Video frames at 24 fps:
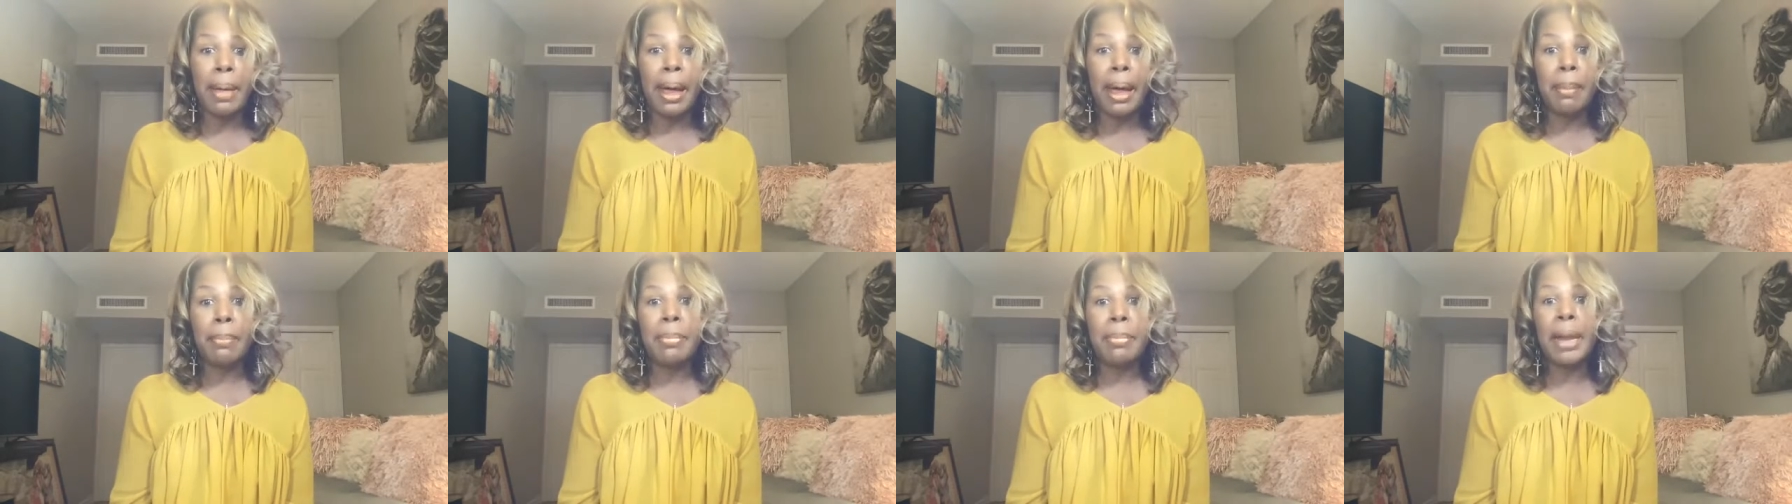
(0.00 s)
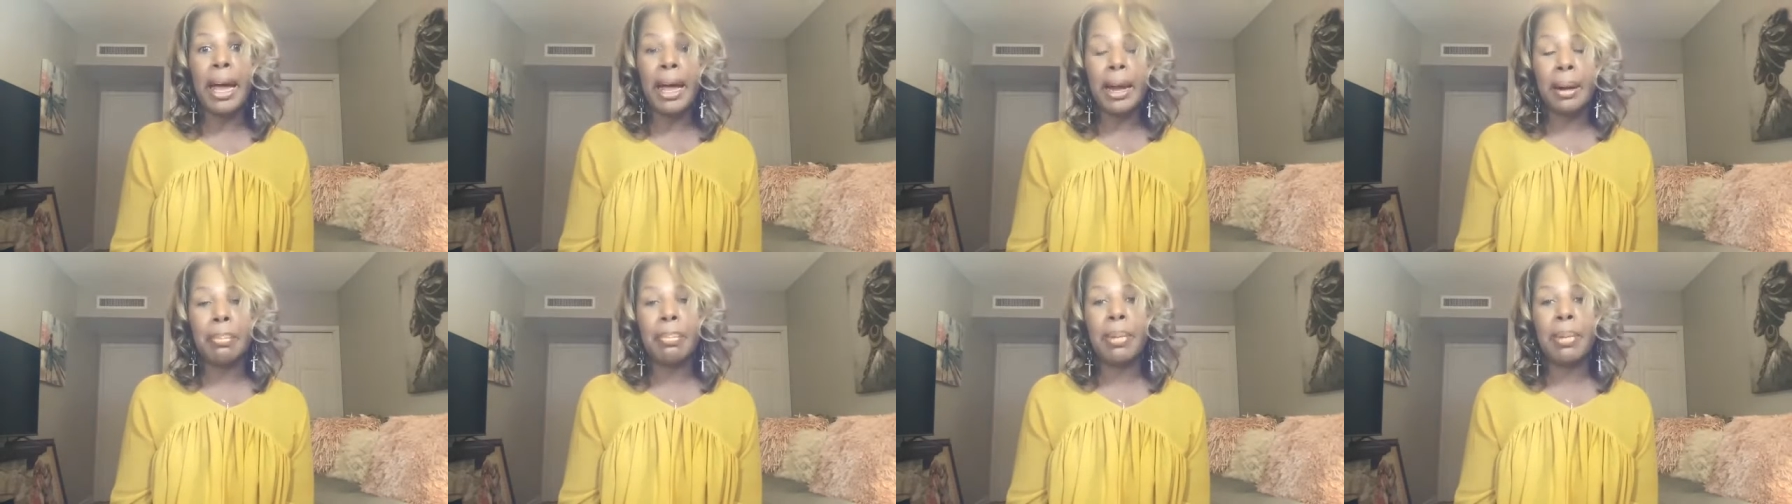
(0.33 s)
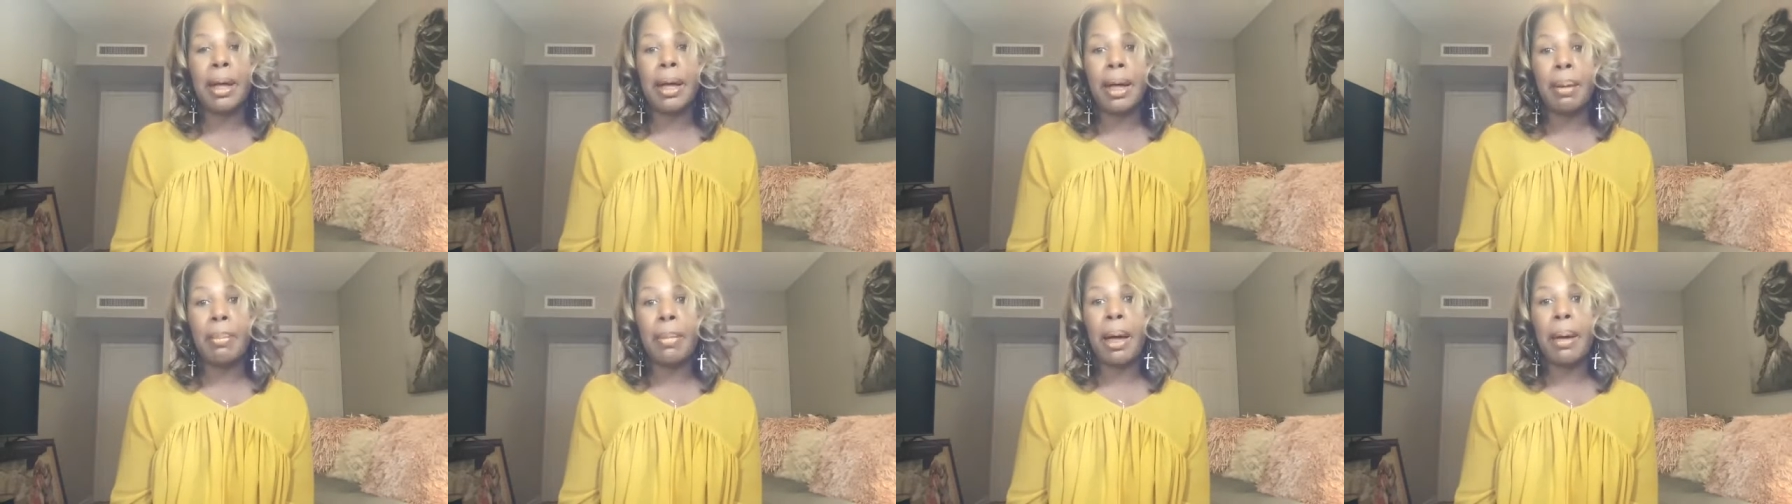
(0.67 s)
I'm not a
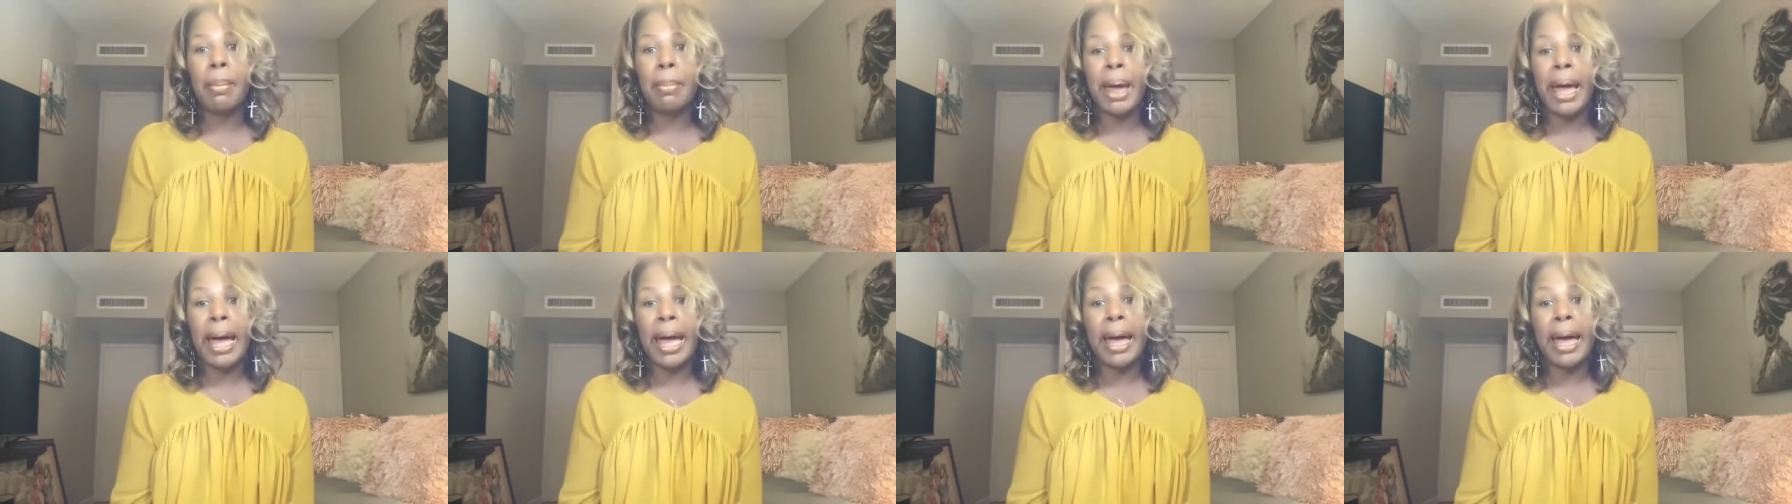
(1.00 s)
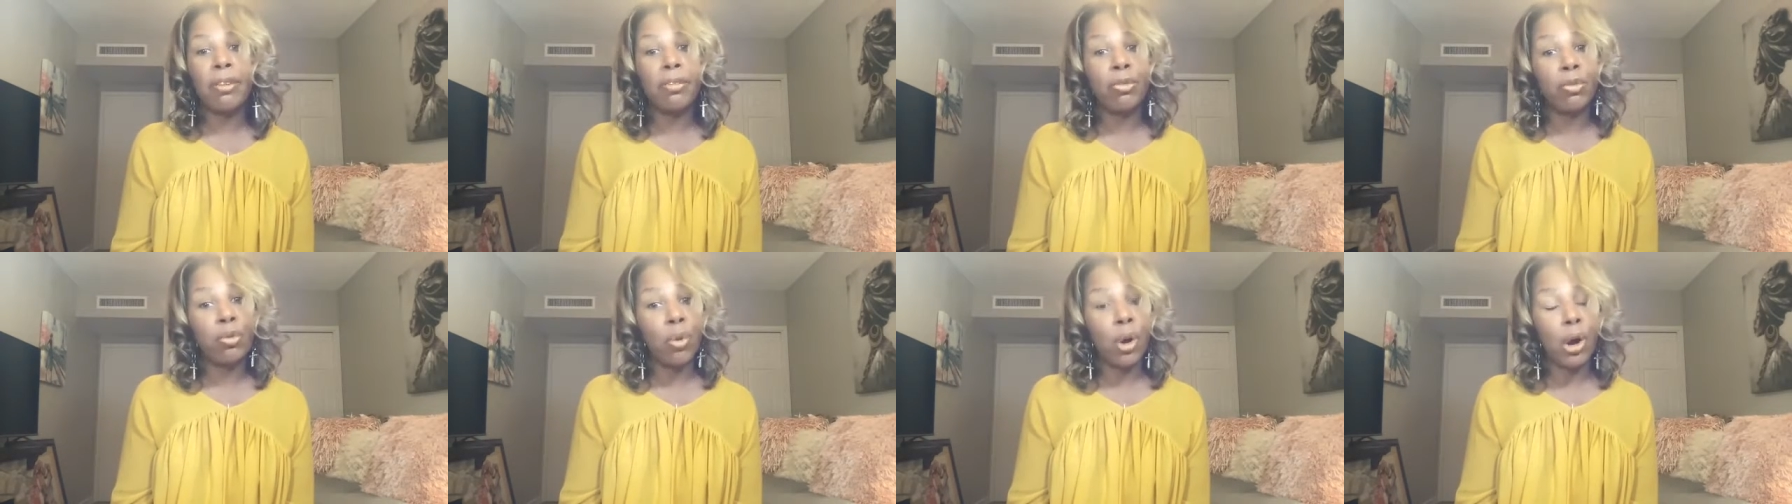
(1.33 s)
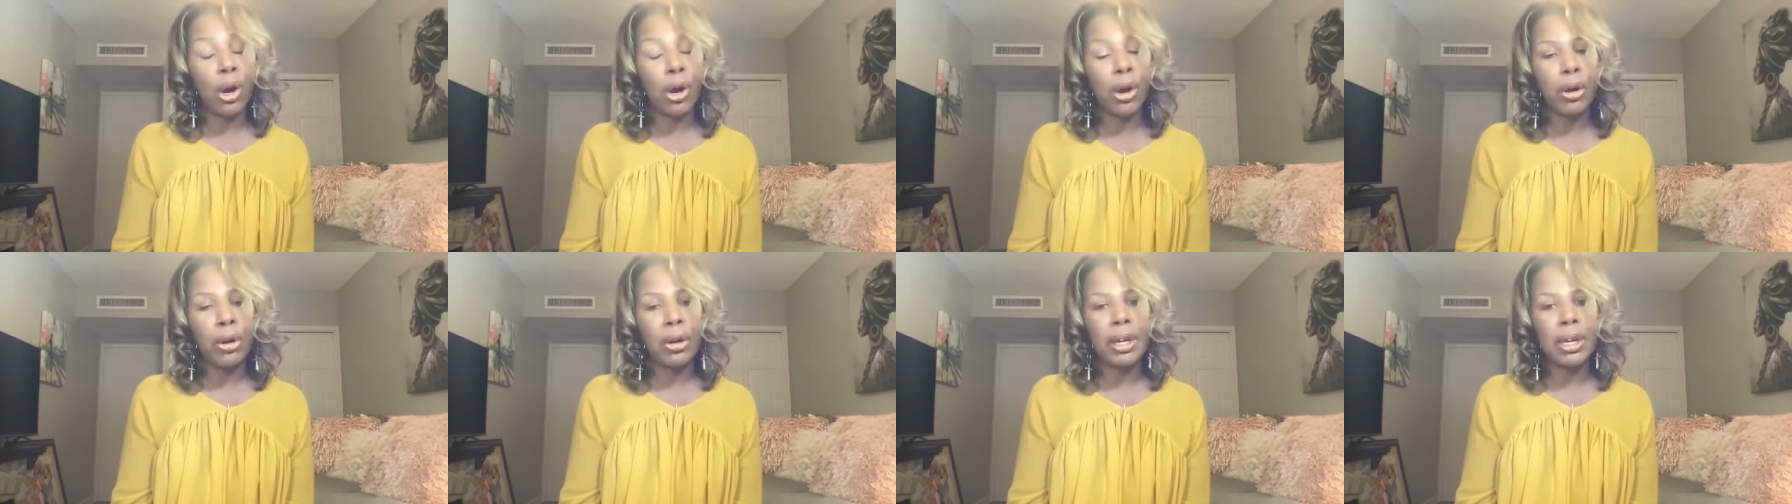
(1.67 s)
bomb. I'm out of
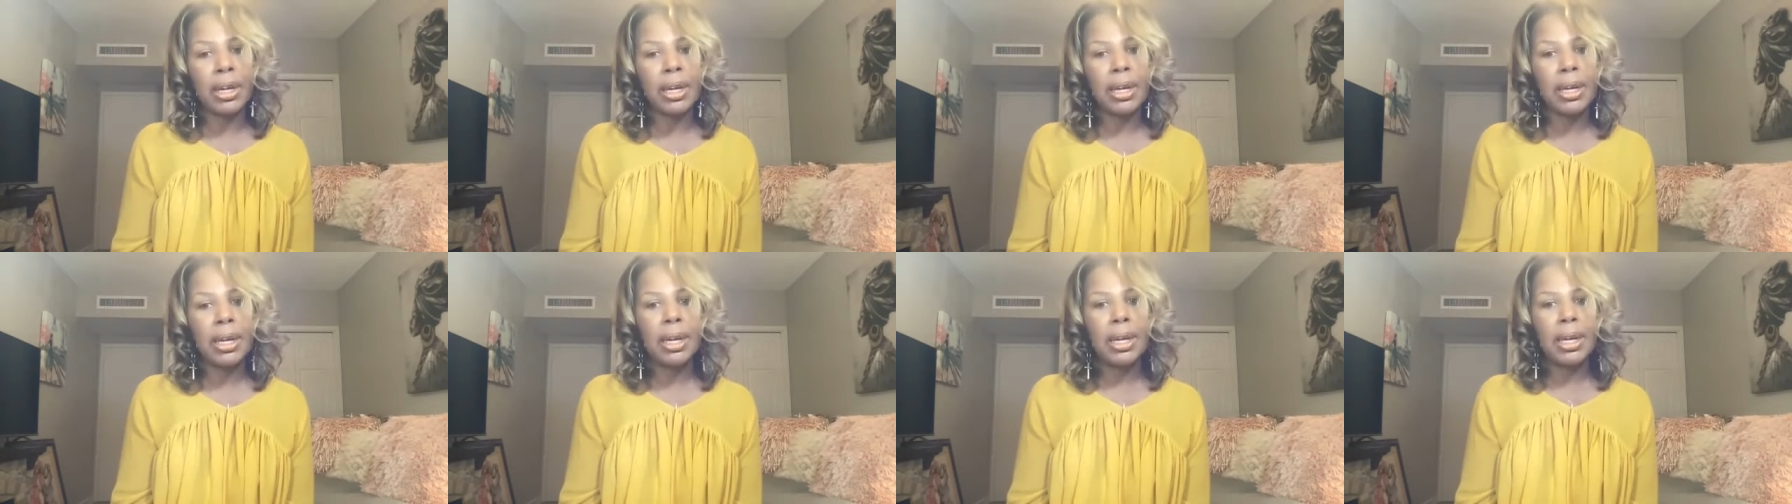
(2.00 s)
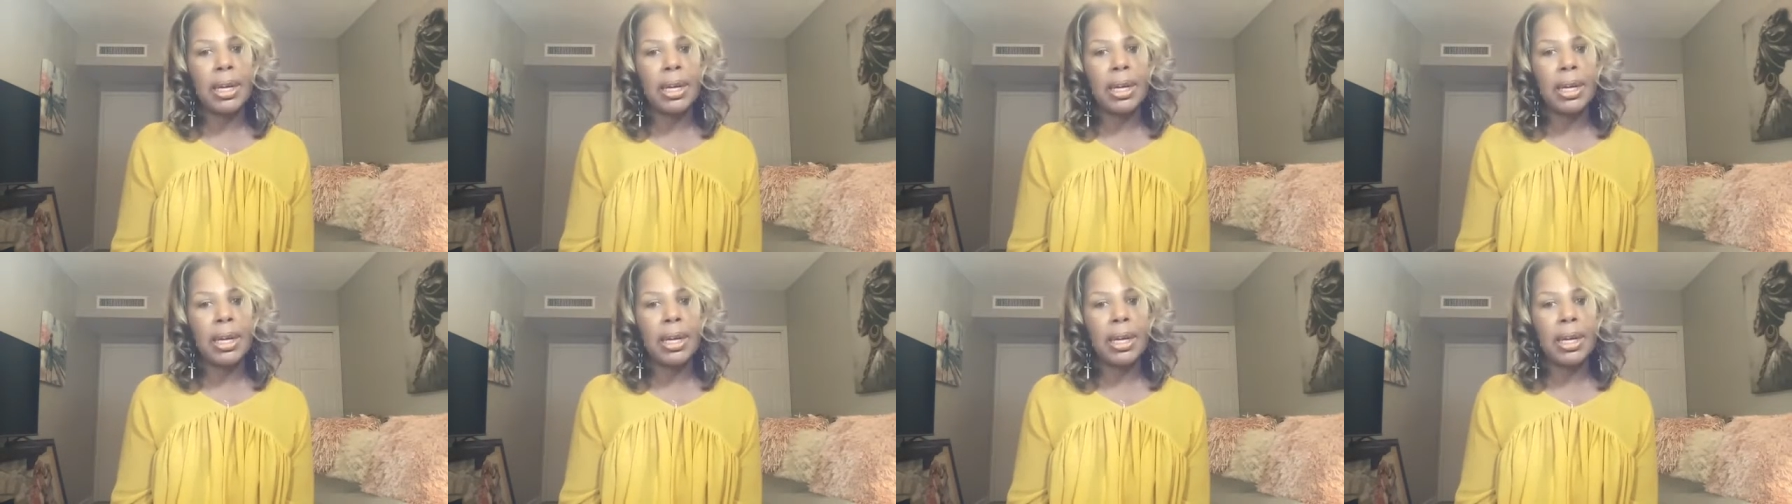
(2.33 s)
work.